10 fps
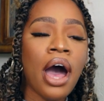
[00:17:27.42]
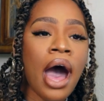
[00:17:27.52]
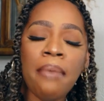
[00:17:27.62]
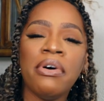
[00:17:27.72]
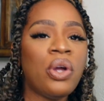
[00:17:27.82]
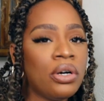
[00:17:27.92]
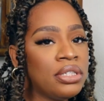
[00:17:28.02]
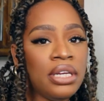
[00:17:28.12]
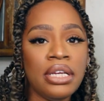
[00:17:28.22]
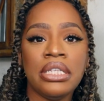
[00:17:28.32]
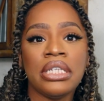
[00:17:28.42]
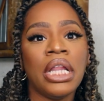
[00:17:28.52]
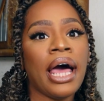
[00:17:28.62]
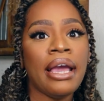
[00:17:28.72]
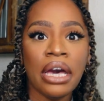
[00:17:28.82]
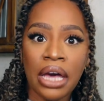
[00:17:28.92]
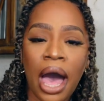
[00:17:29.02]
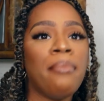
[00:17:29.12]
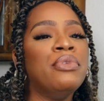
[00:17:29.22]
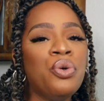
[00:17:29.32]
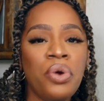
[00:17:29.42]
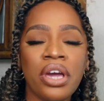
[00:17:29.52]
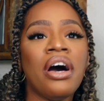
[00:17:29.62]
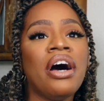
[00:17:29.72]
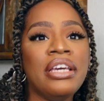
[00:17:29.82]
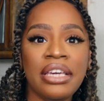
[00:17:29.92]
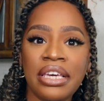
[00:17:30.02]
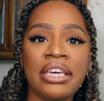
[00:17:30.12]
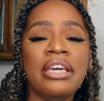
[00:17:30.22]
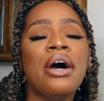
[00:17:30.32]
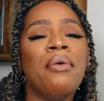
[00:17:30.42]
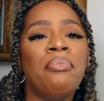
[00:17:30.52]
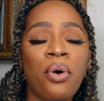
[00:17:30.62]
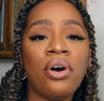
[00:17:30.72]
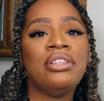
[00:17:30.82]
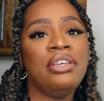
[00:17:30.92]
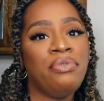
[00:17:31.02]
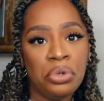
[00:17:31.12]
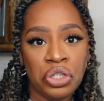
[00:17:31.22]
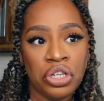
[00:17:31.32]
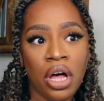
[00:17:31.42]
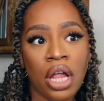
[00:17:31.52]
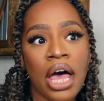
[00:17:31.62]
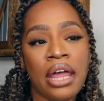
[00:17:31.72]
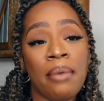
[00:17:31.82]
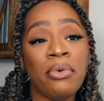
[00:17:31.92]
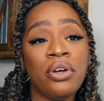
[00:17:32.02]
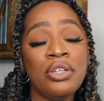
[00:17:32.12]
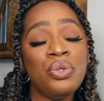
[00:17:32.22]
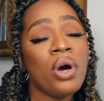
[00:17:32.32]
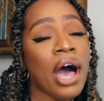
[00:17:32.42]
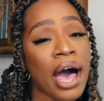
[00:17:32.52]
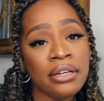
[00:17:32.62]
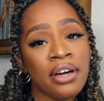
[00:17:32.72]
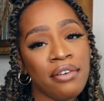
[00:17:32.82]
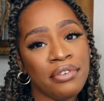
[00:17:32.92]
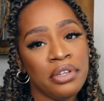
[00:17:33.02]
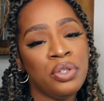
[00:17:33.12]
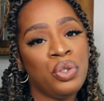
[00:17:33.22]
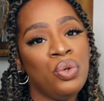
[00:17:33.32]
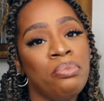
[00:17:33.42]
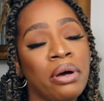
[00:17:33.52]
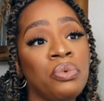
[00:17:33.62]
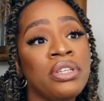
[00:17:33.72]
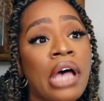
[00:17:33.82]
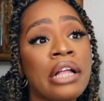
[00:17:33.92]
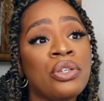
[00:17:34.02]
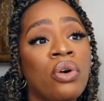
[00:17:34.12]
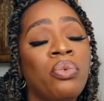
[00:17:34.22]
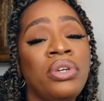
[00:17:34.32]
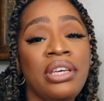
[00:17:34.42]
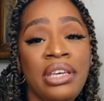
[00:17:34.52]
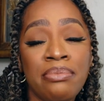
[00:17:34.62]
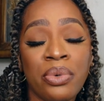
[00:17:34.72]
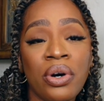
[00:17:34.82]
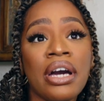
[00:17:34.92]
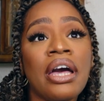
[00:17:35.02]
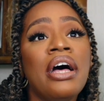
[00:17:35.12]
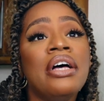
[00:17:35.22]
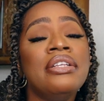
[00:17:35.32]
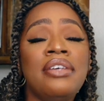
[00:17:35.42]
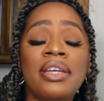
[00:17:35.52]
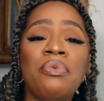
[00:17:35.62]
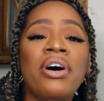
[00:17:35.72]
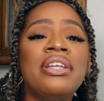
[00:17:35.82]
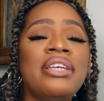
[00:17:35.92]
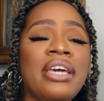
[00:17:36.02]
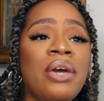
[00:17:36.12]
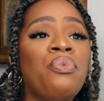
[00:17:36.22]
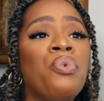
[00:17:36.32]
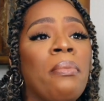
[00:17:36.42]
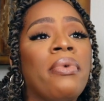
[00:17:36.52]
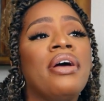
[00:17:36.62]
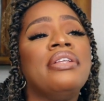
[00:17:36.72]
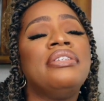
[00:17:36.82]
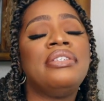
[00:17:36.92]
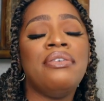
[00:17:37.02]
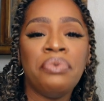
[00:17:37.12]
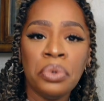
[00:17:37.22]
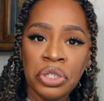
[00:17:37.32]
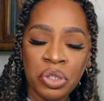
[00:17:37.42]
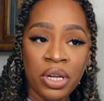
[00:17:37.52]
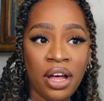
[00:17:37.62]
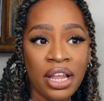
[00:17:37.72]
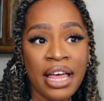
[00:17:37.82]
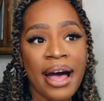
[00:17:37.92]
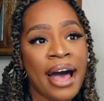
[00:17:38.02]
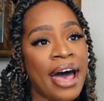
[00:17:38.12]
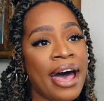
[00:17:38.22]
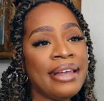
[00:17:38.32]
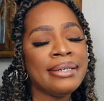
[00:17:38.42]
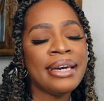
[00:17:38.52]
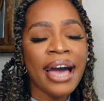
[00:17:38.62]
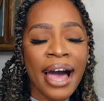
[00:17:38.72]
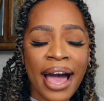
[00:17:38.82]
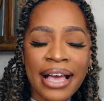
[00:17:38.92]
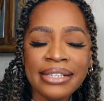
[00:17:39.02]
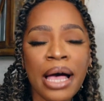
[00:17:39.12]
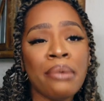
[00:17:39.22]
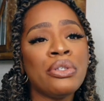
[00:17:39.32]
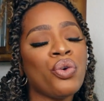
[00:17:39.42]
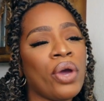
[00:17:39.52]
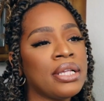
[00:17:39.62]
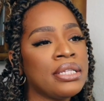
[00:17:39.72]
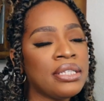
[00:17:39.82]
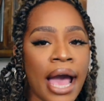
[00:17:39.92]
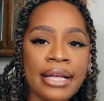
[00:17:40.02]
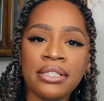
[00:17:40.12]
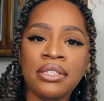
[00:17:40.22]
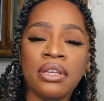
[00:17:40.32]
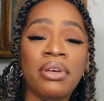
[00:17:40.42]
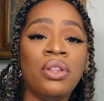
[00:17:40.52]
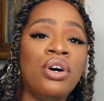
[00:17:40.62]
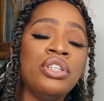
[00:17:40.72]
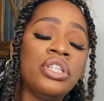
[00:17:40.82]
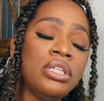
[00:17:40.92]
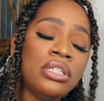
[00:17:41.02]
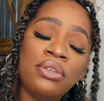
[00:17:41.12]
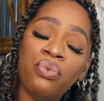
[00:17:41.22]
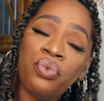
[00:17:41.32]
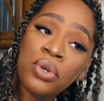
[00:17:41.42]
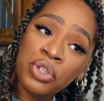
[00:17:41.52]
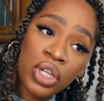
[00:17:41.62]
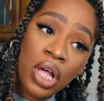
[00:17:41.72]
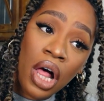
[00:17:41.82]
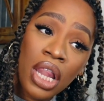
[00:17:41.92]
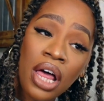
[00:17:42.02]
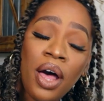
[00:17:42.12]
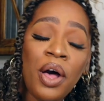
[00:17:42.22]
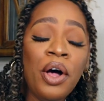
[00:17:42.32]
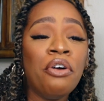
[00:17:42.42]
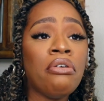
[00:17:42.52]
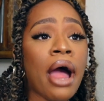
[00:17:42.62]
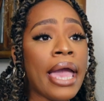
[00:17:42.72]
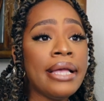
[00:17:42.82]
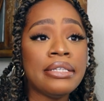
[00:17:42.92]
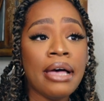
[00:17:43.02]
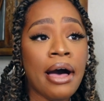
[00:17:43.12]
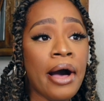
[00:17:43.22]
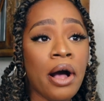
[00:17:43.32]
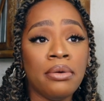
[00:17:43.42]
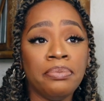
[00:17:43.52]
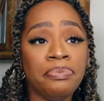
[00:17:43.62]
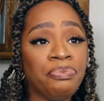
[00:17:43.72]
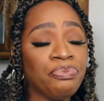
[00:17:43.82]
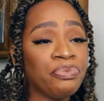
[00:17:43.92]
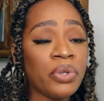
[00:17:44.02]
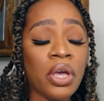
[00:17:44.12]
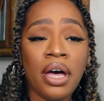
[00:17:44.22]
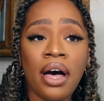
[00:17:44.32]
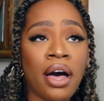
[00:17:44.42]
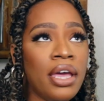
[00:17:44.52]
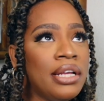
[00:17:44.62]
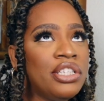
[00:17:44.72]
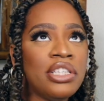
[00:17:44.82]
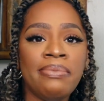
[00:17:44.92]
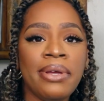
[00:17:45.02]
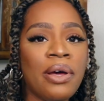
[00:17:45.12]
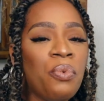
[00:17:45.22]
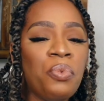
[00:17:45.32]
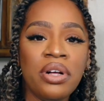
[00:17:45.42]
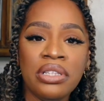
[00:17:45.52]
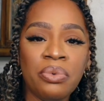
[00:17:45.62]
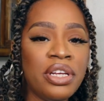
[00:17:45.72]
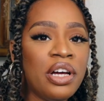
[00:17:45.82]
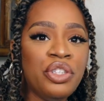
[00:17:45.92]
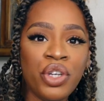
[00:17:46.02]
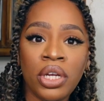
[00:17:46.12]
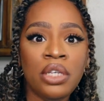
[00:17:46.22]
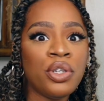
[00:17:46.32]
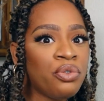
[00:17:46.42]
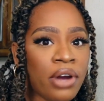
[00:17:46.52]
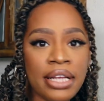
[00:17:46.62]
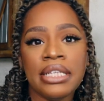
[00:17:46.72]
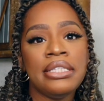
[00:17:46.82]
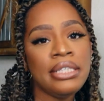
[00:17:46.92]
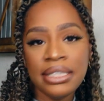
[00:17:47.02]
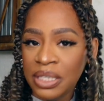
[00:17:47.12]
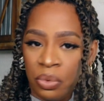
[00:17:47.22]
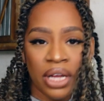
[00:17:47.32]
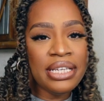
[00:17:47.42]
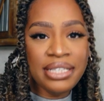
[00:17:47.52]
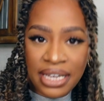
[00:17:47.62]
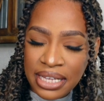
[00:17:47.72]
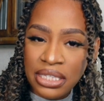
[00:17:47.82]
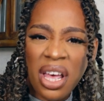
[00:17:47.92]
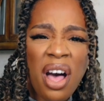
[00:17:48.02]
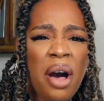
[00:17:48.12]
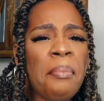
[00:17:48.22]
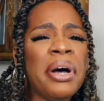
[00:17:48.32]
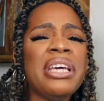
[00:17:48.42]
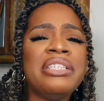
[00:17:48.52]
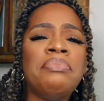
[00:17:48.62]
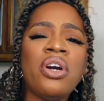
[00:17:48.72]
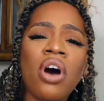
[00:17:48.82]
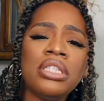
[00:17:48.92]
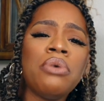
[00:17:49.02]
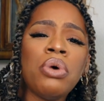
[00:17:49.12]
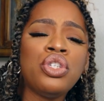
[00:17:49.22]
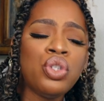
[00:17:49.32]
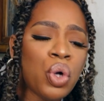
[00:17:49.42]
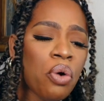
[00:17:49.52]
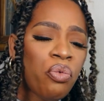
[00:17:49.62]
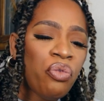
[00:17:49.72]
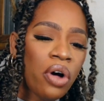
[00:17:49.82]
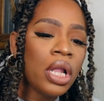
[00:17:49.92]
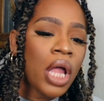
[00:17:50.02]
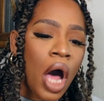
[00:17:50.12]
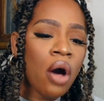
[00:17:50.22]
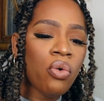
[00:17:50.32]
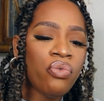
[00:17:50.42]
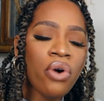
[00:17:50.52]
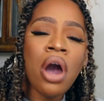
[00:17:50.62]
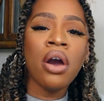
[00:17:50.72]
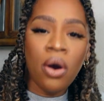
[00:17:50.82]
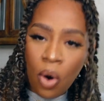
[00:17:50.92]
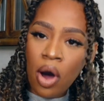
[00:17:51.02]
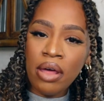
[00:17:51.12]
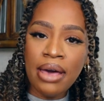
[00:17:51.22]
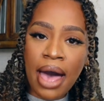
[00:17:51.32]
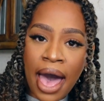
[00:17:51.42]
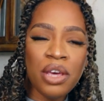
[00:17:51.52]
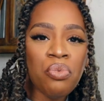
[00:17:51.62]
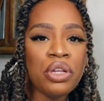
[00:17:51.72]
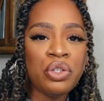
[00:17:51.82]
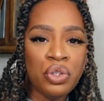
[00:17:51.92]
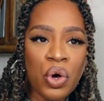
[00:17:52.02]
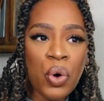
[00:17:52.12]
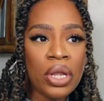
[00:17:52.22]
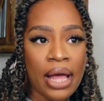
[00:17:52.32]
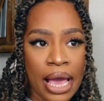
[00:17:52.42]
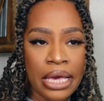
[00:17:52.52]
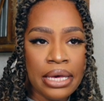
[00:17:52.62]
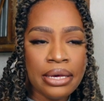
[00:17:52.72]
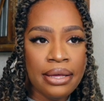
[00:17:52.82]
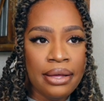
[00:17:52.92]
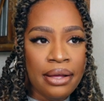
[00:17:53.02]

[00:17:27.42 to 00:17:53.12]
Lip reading: I'm announcing it, like I'm doing an ebook devotional and I'm gonna do hard covers too, but we're starting off with the ebook 31 day woman's devotional. And guys, I'm so excited to be launching this devotional, right? It's just been a whirlwind, a journey, just writing 31 days. But it's because it was so full of God. And it was so like